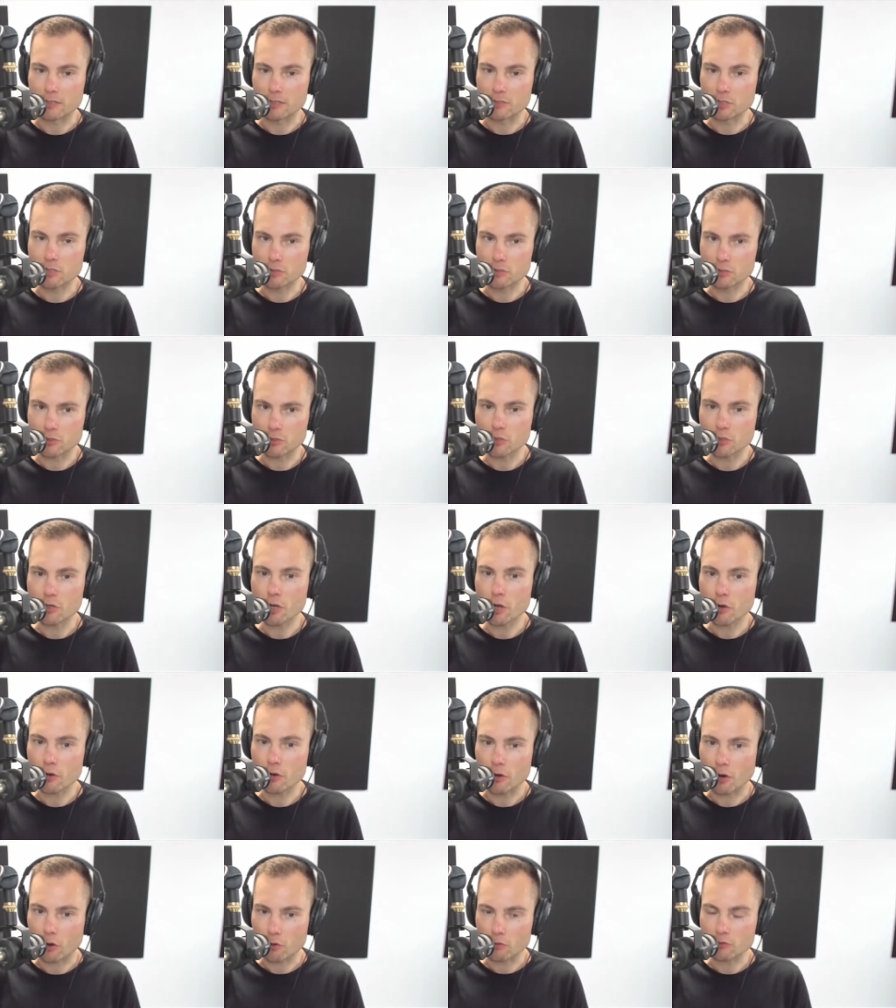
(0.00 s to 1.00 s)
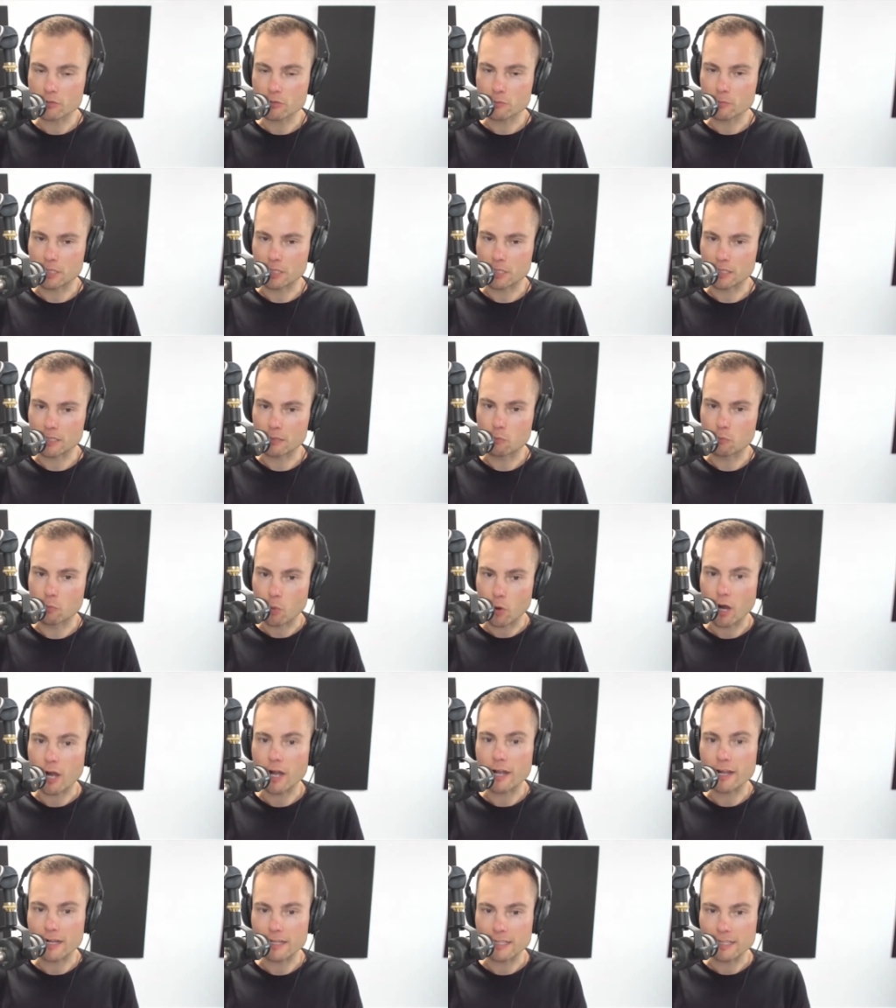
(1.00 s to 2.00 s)
Do, do you know ultimately
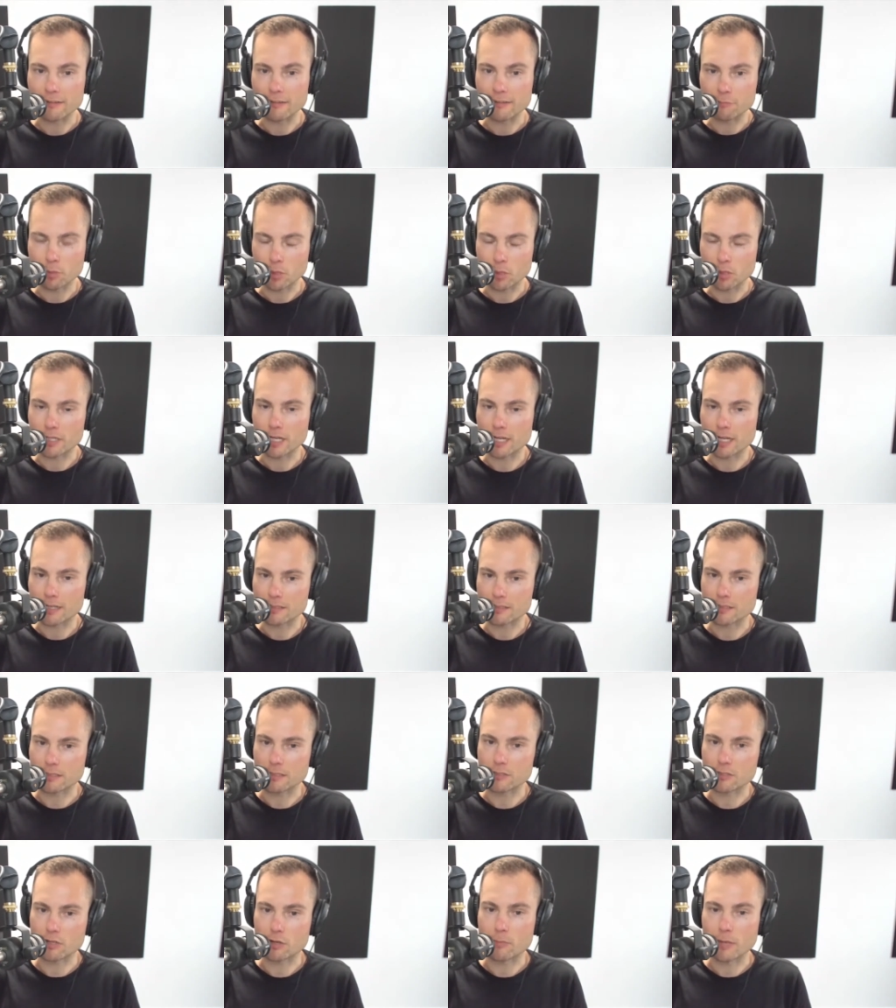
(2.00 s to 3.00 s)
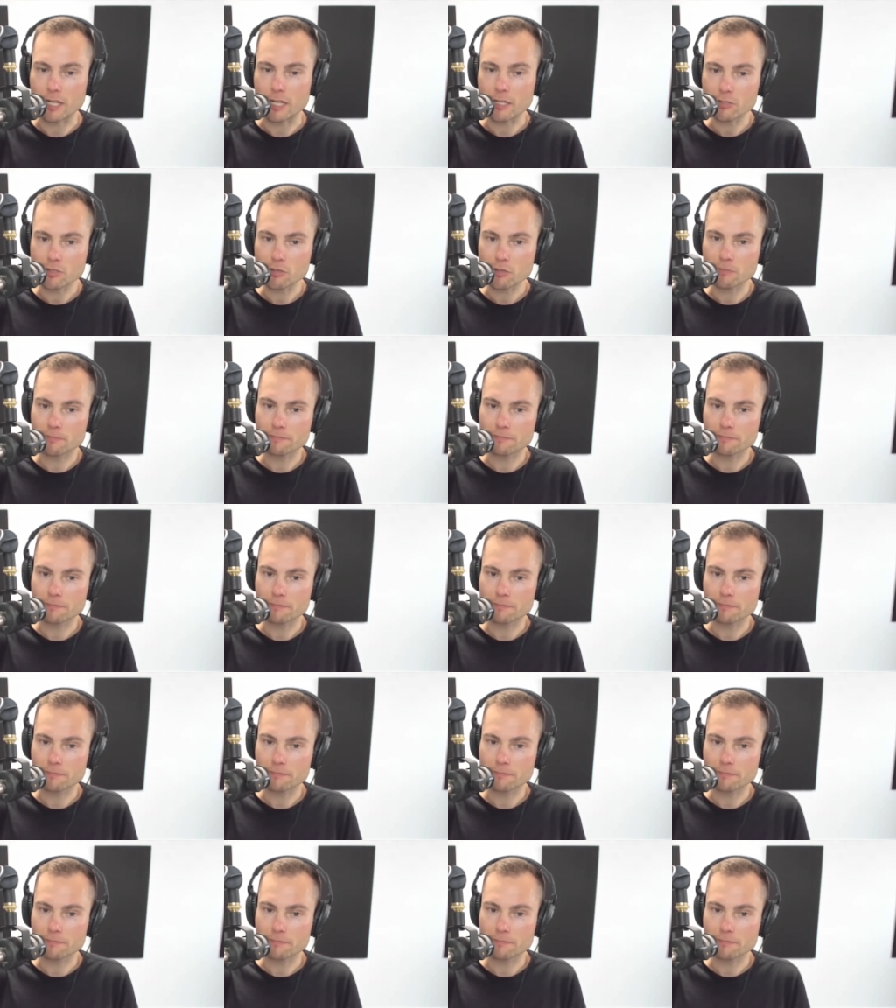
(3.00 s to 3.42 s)
why I love podcasting so much?